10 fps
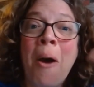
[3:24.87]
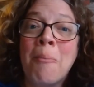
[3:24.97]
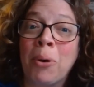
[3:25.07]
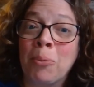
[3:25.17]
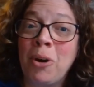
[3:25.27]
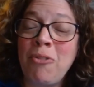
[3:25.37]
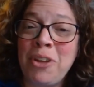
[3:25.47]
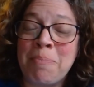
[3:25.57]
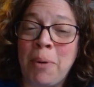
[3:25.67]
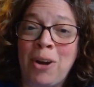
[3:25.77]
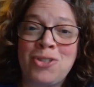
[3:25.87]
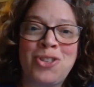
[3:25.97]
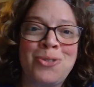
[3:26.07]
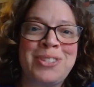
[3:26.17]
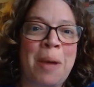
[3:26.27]
Peruvian bark
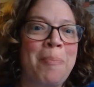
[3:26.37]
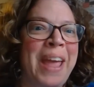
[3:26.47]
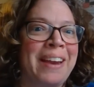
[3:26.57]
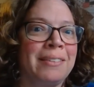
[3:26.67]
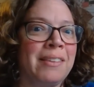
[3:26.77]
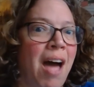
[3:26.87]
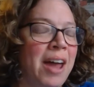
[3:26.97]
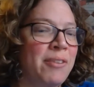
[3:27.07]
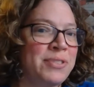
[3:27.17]
shows up in a lot